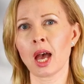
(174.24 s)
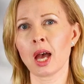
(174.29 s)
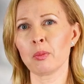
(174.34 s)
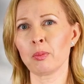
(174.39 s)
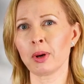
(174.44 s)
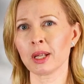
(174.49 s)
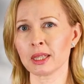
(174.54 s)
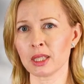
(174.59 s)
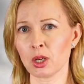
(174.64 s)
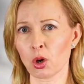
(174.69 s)

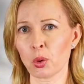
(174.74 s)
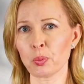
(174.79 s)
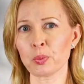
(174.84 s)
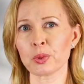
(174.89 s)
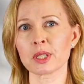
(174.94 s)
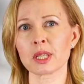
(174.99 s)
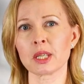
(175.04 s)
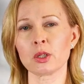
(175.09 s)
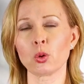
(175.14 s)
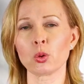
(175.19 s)
But the
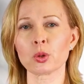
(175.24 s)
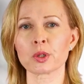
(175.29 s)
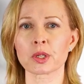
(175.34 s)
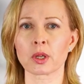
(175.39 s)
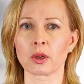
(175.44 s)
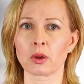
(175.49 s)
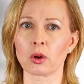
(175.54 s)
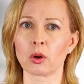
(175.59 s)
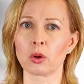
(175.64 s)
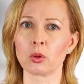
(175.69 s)
opposite
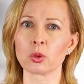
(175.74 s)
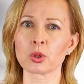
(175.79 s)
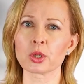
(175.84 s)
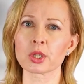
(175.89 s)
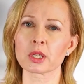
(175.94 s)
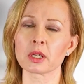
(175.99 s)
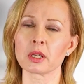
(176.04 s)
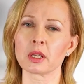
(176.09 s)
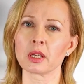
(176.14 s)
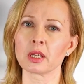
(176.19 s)
also
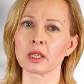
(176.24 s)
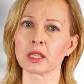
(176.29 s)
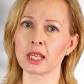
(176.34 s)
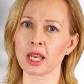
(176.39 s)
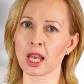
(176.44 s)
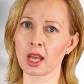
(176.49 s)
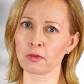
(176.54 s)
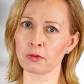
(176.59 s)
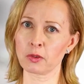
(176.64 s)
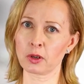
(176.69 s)
holds.
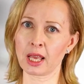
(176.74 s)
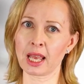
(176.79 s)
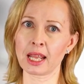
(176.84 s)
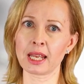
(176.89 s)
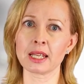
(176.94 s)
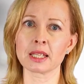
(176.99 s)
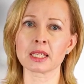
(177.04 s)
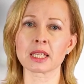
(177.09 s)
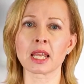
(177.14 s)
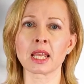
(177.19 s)
Careful
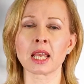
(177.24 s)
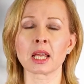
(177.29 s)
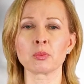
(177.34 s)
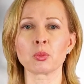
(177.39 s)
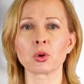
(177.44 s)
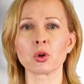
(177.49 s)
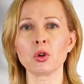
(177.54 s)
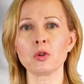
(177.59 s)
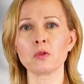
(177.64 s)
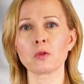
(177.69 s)
editing and
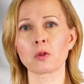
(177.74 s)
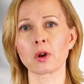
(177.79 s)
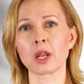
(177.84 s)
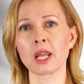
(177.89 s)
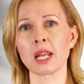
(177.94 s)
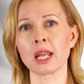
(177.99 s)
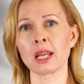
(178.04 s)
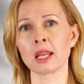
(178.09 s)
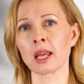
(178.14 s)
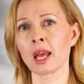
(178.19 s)

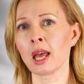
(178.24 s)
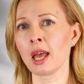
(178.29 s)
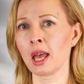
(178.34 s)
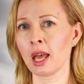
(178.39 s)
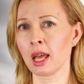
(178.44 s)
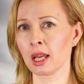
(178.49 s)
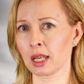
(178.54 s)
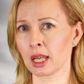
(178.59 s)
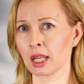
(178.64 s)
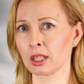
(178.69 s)
proofreading
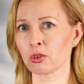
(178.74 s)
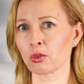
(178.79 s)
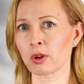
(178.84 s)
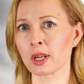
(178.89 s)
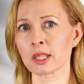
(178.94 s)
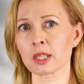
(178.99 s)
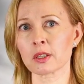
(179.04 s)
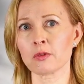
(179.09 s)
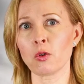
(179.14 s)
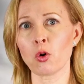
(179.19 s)
can
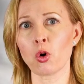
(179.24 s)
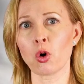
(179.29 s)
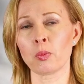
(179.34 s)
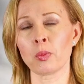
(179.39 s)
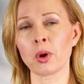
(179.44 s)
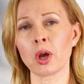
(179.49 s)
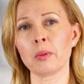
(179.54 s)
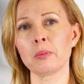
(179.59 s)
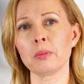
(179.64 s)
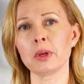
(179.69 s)
transform
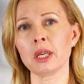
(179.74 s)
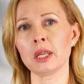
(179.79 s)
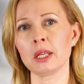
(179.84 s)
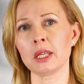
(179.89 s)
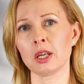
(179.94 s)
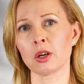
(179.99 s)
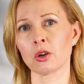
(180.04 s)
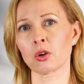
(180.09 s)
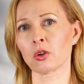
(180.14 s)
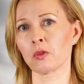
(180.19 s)
a
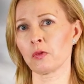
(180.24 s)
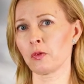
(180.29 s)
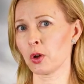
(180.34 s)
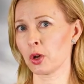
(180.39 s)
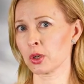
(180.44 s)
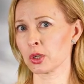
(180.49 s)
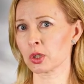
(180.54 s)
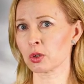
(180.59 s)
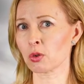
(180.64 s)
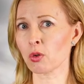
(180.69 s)
mediocre
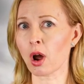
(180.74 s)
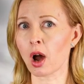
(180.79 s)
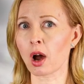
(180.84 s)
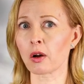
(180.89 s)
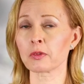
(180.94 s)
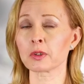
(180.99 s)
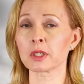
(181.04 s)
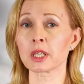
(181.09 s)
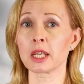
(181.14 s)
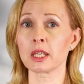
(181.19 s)
first
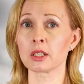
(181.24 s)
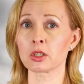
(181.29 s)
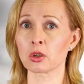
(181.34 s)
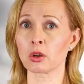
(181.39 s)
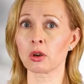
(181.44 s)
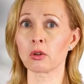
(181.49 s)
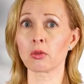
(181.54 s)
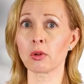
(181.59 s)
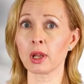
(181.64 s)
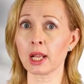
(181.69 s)
draft into
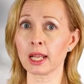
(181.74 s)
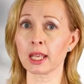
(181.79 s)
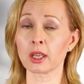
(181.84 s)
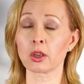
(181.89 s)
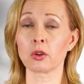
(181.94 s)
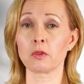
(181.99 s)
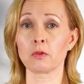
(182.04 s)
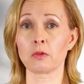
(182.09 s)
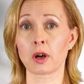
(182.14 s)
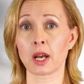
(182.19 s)
a really
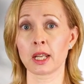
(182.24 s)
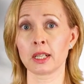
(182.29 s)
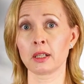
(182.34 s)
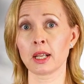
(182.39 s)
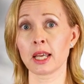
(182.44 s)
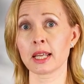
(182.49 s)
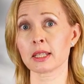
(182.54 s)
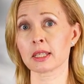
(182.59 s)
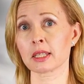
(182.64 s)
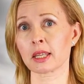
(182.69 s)
good final
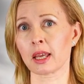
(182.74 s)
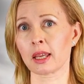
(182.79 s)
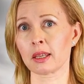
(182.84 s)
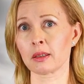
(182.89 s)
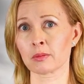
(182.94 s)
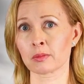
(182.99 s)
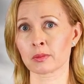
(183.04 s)
essay.